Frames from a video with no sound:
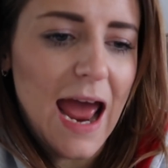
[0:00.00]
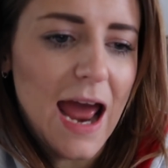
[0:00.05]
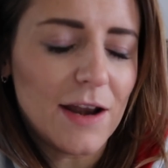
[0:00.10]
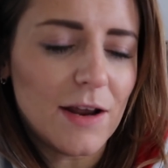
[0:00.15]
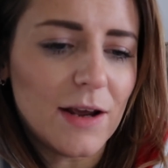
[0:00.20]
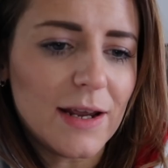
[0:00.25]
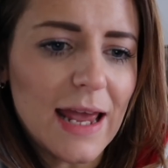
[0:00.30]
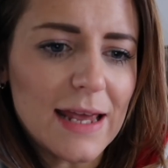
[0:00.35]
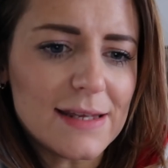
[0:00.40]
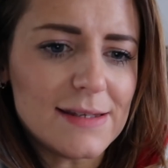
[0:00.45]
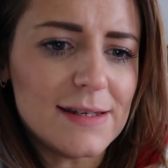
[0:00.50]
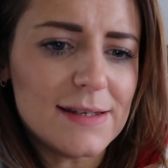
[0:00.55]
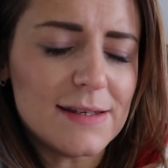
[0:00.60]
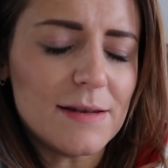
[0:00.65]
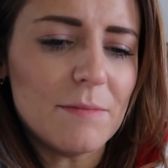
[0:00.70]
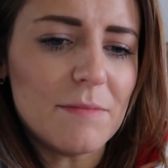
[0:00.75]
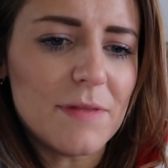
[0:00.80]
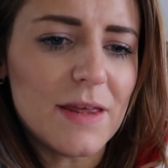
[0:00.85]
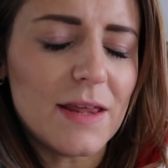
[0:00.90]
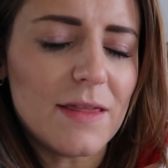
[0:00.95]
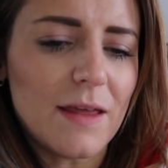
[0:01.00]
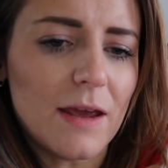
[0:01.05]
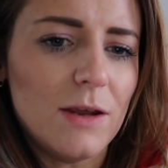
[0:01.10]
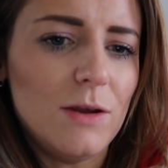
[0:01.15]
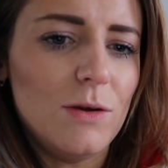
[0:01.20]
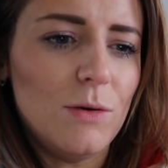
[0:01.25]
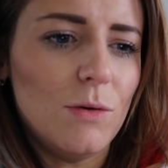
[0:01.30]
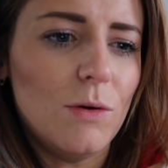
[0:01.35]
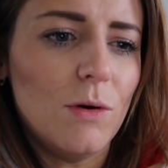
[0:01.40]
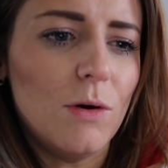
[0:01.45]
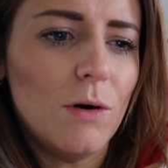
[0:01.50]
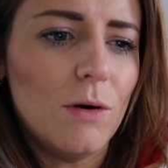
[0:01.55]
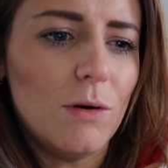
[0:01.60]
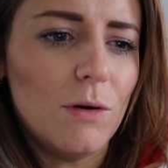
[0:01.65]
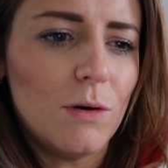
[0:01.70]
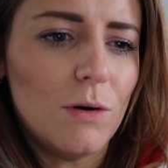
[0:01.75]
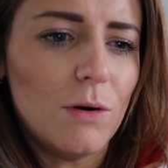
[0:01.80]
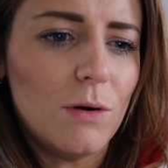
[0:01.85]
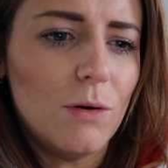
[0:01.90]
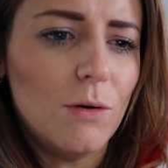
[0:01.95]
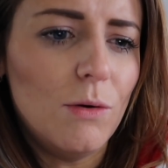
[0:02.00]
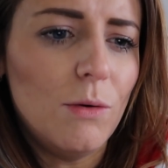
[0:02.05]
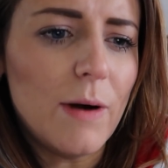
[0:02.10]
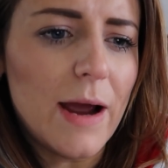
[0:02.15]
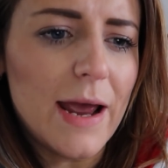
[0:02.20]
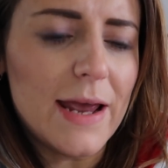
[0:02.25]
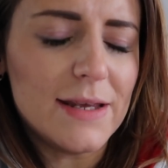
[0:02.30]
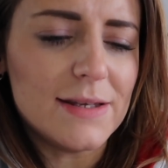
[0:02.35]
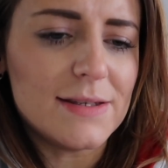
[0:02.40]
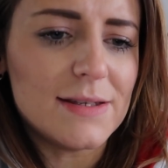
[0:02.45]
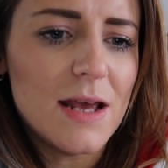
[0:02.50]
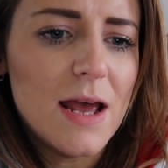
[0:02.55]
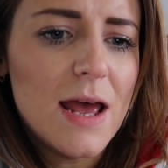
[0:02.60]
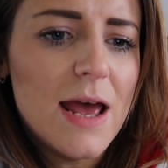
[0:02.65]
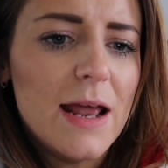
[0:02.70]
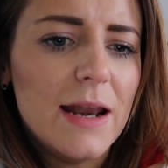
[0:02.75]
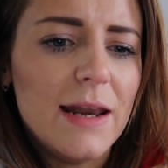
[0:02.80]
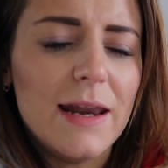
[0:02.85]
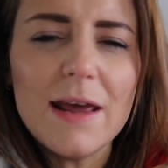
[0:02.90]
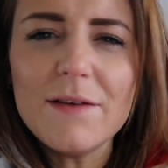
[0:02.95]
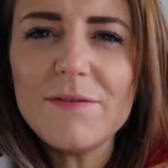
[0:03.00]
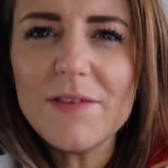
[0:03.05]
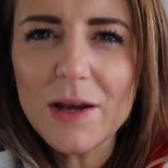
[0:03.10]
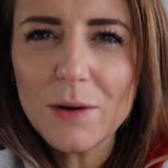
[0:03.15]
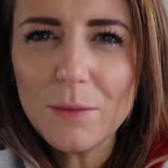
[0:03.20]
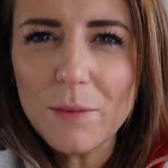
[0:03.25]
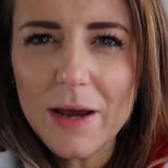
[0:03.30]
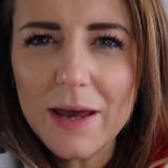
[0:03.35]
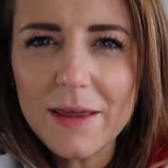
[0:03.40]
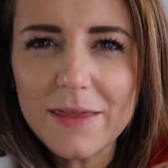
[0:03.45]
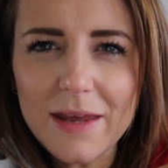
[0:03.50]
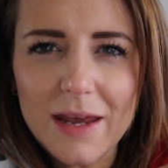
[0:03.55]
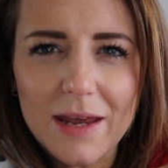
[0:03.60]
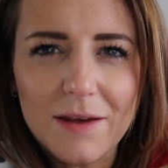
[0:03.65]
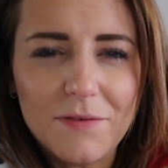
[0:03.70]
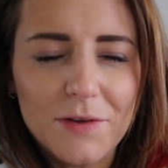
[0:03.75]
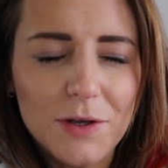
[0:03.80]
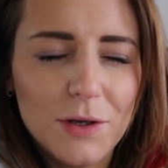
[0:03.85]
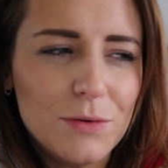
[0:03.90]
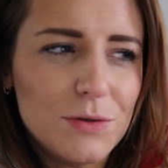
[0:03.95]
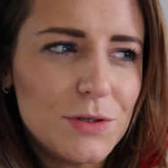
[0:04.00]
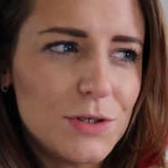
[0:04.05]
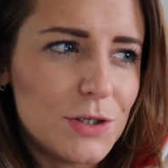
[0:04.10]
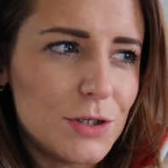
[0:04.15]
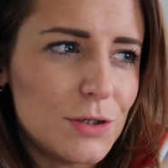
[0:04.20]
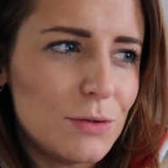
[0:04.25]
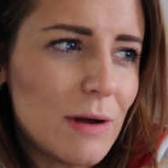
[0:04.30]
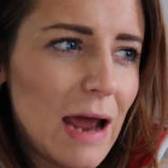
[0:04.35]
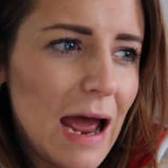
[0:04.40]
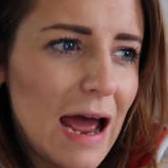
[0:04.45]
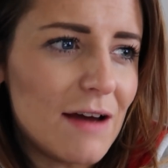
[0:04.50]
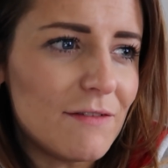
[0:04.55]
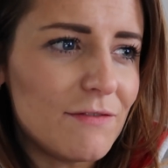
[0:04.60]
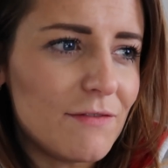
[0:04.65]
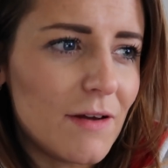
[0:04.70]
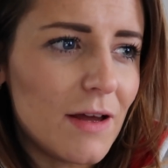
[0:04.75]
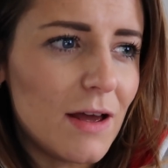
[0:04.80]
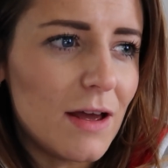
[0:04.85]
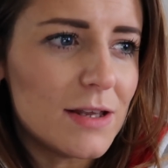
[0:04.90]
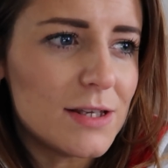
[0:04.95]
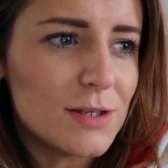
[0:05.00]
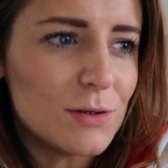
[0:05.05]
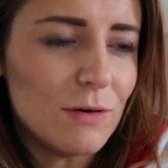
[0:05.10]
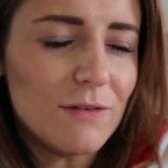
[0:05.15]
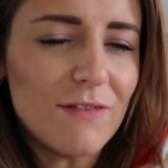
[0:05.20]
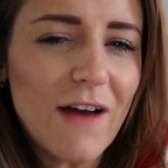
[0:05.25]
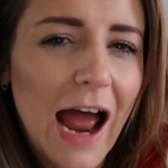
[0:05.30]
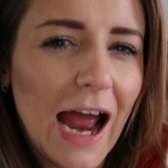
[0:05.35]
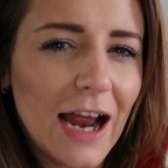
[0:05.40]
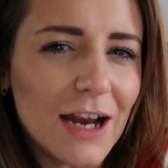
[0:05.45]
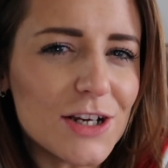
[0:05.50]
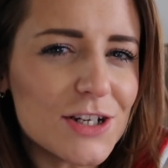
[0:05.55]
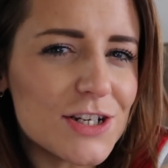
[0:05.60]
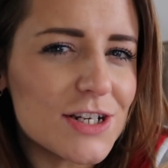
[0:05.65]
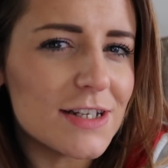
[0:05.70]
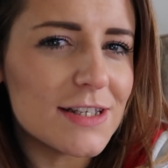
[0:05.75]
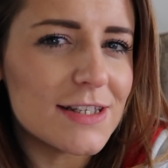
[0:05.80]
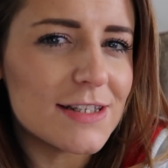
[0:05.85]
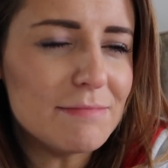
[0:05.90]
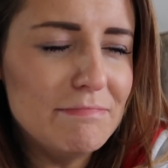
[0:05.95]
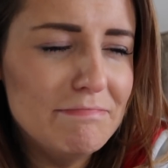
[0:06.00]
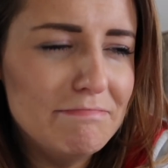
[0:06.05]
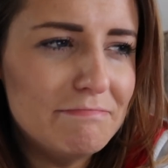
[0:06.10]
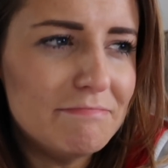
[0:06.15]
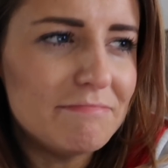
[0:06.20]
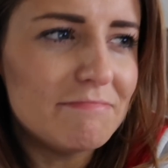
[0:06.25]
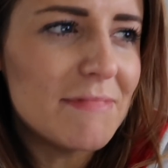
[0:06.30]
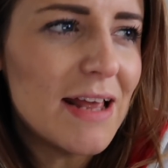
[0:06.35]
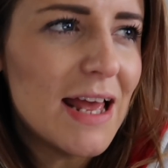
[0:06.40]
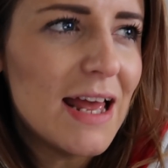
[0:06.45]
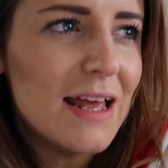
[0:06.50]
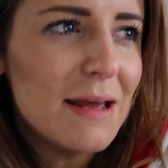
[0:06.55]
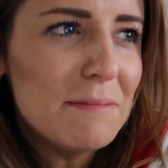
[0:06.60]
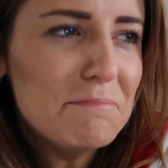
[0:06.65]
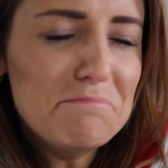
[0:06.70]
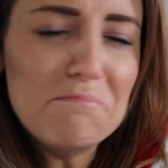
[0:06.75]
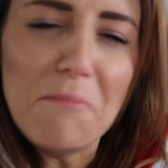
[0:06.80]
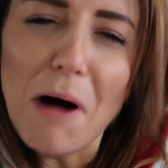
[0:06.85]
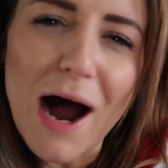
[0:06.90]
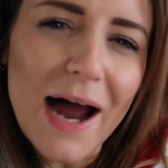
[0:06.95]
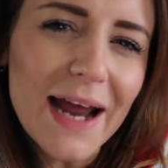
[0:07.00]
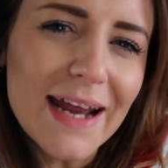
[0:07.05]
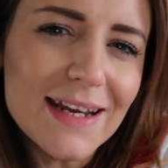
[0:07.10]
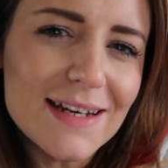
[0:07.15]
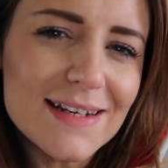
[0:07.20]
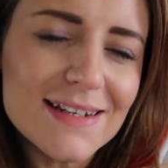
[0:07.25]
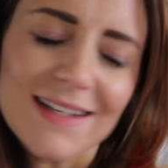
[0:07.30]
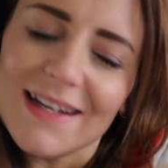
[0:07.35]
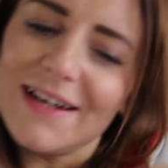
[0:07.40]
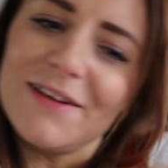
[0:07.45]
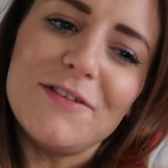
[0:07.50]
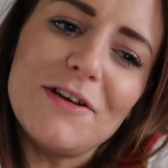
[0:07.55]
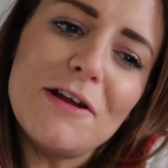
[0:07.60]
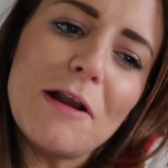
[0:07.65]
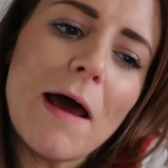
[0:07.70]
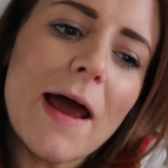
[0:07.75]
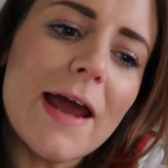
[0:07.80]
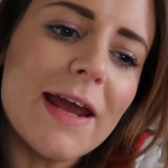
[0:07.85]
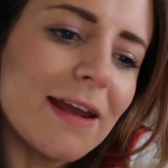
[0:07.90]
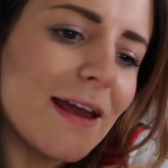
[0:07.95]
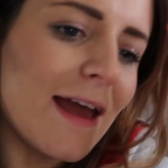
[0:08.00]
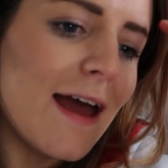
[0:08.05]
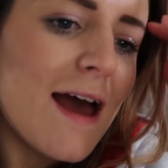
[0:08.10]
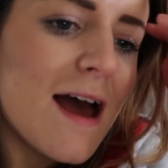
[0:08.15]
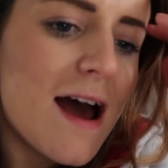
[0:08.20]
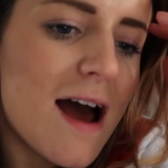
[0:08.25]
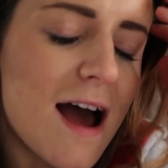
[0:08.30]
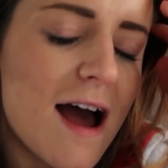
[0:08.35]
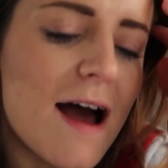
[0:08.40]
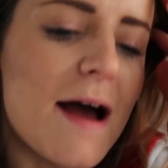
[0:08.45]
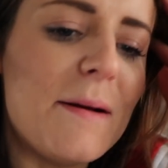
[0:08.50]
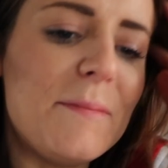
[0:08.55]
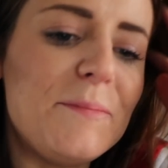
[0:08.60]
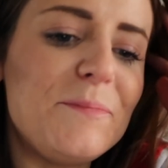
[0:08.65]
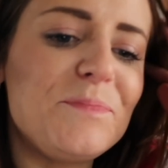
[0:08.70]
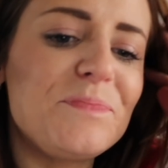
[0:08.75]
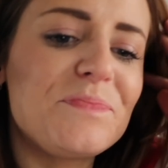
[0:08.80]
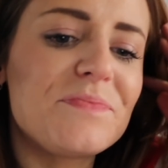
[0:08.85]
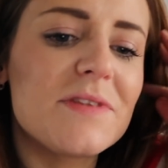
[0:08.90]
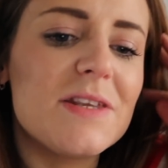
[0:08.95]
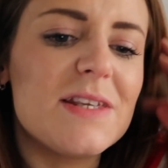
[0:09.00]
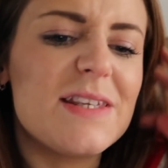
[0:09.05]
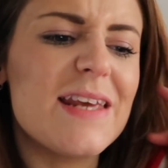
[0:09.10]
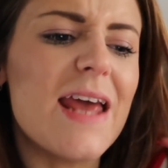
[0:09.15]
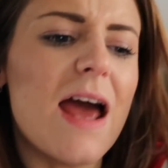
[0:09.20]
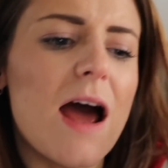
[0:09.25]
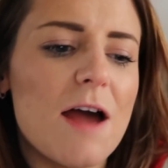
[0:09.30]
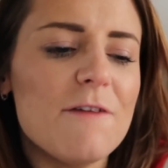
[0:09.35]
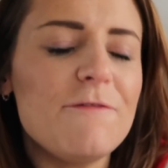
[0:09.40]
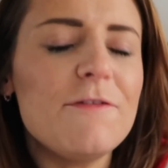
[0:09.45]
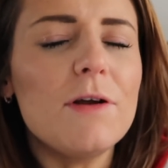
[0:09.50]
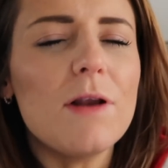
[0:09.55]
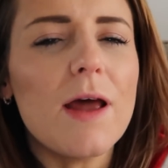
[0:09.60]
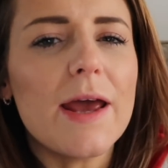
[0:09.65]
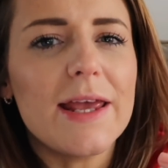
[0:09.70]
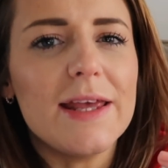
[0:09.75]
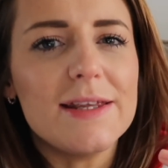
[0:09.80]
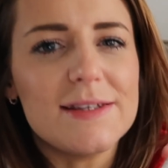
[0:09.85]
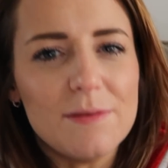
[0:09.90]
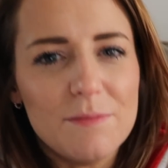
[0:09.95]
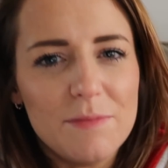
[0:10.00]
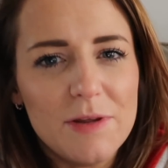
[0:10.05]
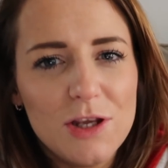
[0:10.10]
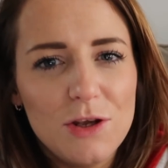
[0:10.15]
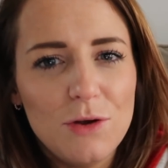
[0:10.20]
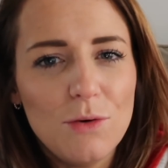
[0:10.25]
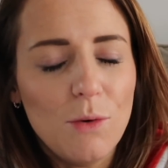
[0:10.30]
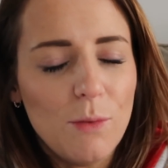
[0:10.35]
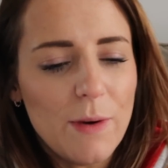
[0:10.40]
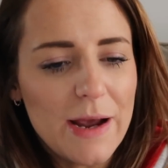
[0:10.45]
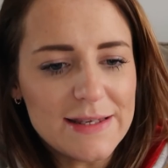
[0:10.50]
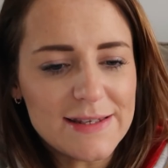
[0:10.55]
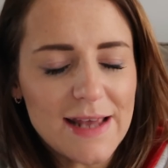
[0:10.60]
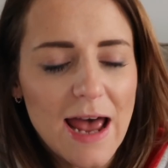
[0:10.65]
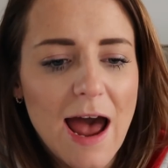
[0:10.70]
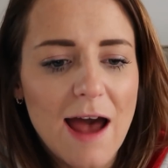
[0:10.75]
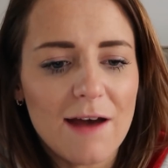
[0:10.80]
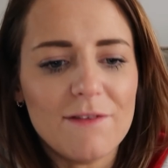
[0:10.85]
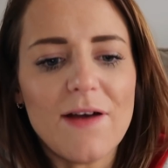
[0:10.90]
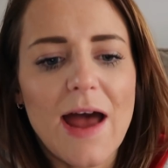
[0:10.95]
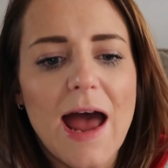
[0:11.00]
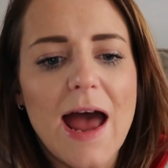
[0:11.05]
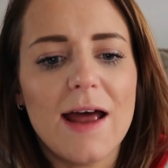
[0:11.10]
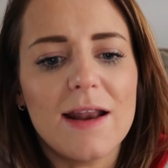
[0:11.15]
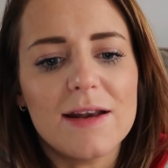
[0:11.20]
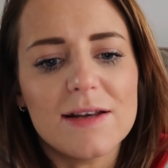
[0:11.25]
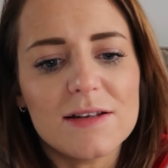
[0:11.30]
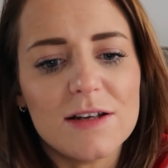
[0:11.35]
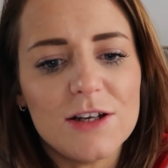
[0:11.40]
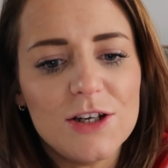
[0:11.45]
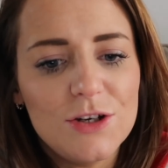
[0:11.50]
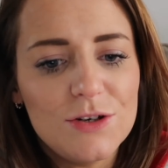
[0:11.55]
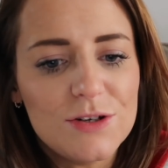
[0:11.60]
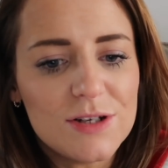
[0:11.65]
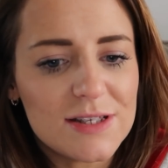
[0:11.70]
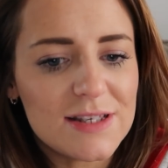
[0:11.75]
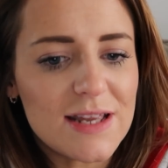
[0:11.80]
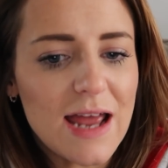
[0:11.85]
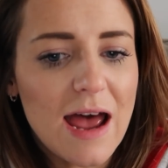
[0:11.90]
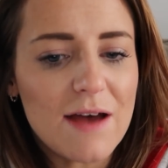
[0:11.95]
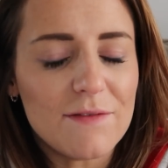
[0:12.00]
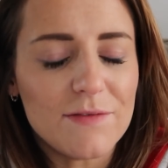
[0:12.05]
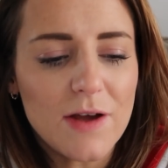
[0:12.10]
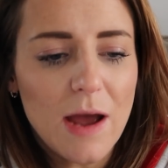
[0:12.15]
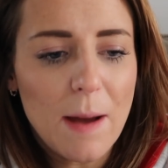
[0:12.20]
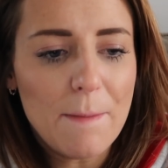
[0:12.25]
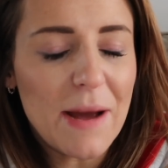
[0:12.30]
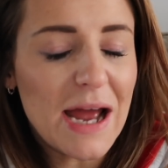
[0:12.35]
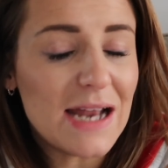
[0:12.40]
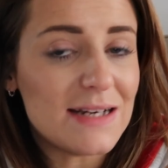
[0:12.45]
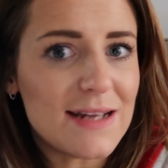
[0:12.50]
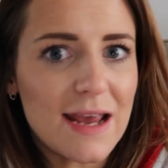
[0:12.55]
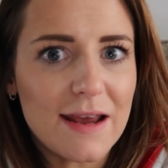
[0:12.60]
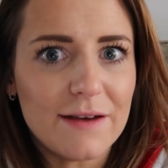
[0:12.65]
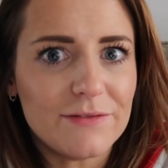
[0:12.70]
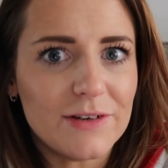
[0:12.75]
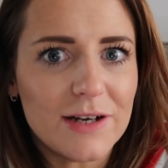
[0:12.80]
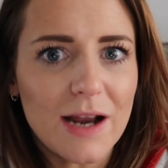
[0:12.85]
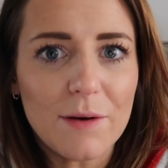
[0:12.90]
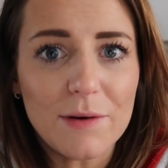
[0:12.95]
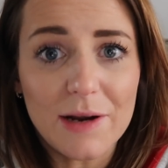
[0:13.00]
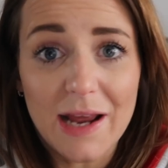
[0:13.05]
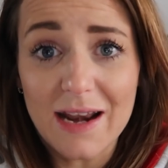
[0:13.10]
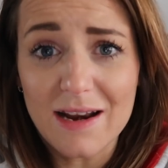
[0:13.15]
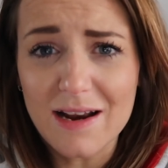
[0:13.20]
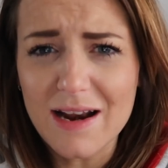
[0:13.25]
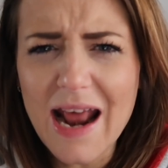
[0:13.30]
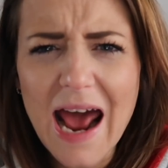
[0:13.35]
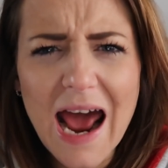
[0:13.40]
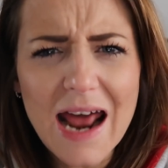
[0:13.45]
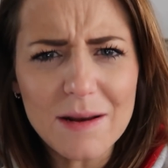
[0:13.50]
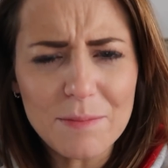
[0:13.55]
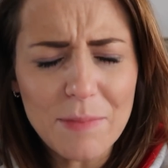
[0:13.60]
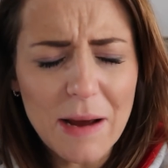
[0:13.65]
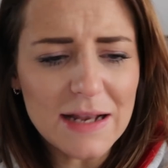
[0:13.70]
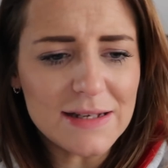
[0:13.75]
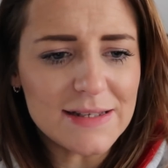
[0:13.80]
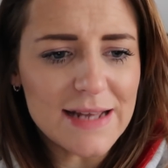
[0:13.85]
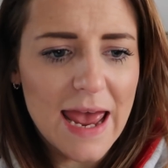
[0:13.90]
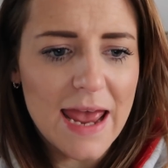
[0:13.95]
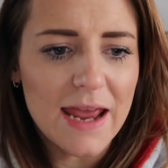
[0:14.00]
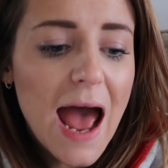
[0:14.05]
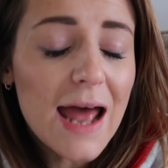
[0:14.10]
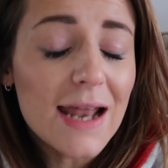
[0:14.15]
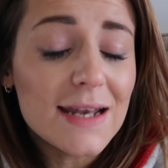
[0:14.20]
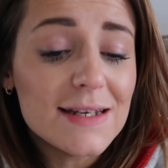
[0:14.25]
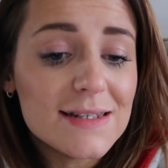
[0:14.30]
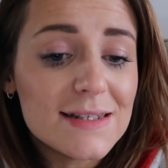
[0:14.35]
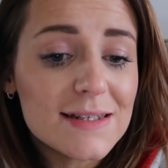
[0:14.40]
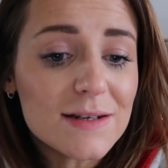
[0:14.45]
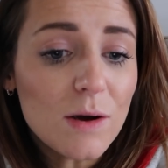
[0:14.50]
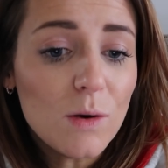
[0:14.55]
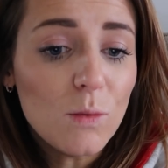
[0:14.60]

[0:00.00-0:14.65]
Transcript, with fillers: And I guess it's something that you are always living with if you do have a sort of anxious mind if you like um so yeah i feel like it's something you always have and you just have a bad day every now and again and i had a bad day and